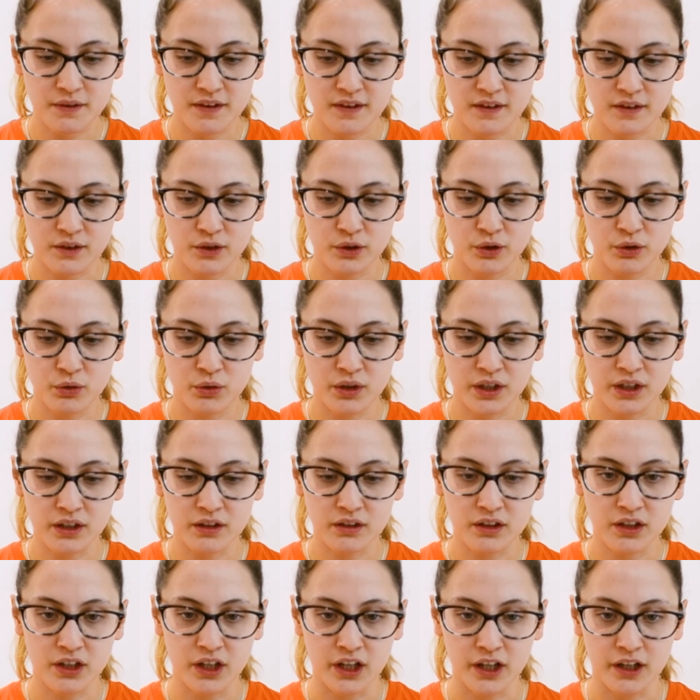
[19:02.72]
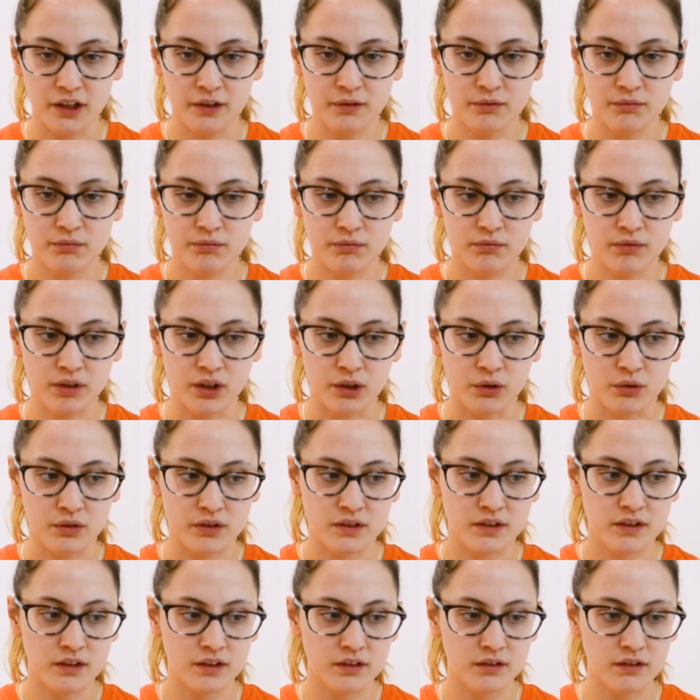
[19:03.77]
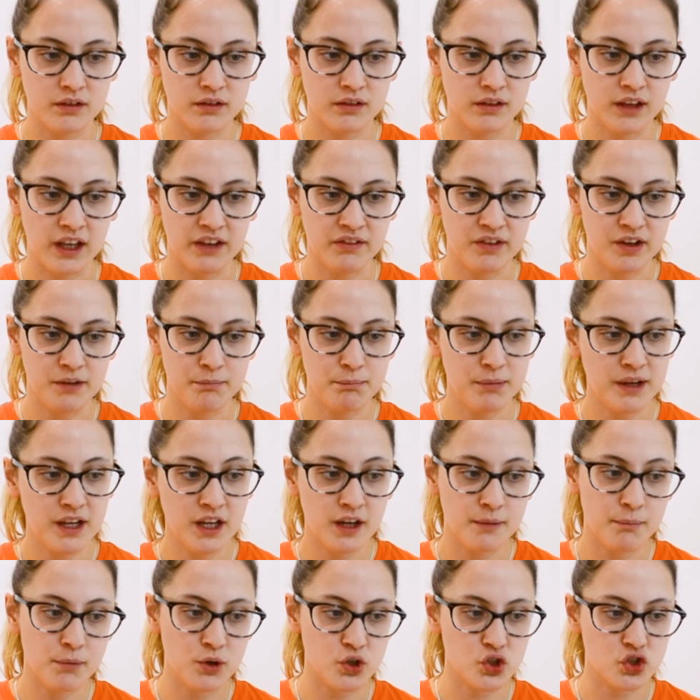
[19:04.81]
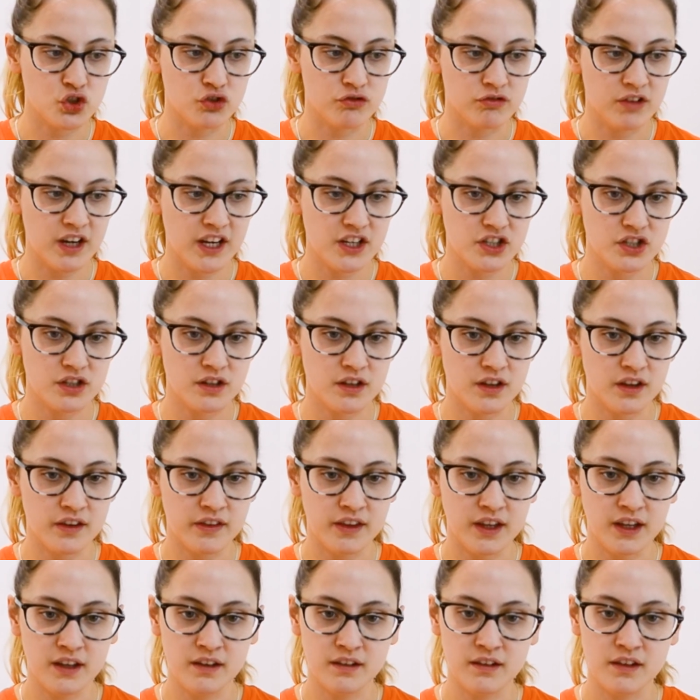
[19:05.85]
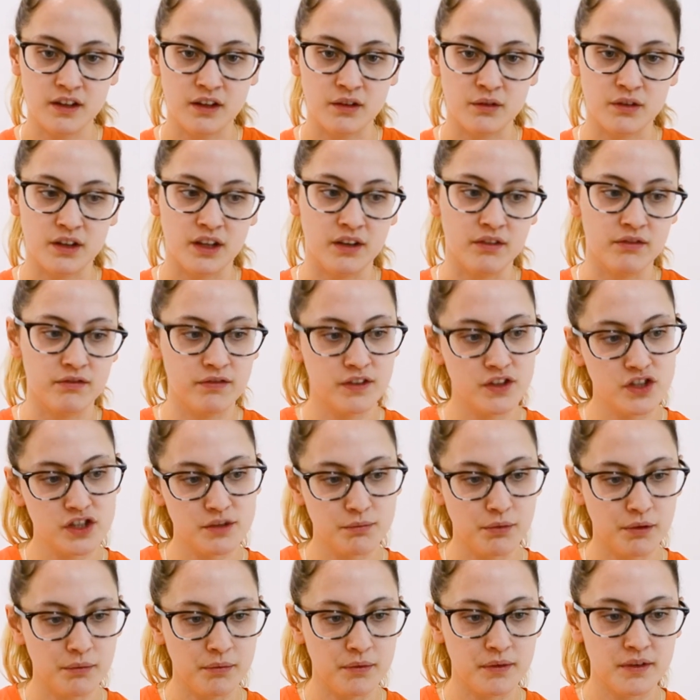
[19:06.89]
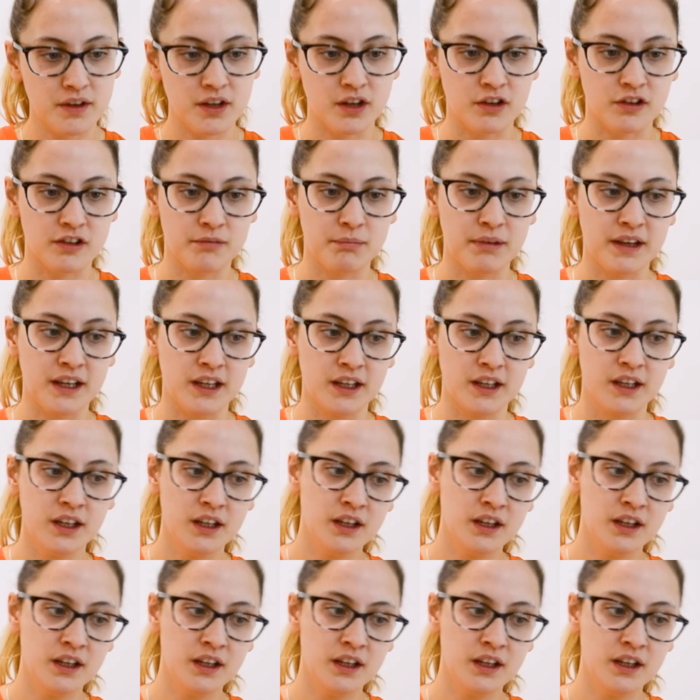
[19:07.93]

in school, and I was having big emotional reactions to things, and I was having friendship problems, and I was being